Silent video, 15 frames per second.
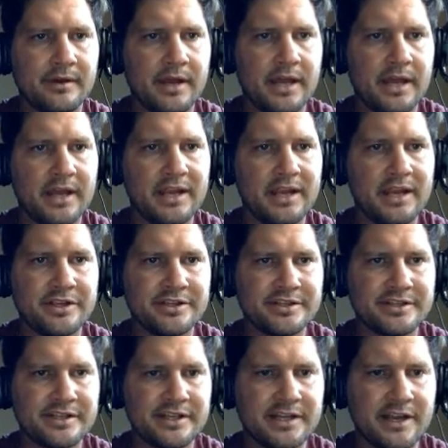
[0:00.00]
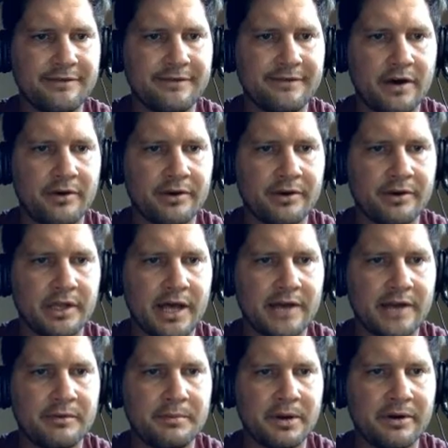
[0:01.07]
And as you can see, I followed a lot
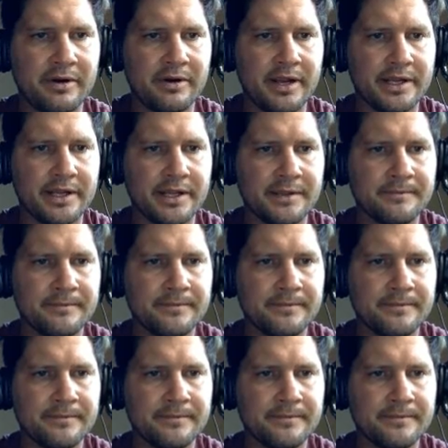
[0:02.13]
of them already.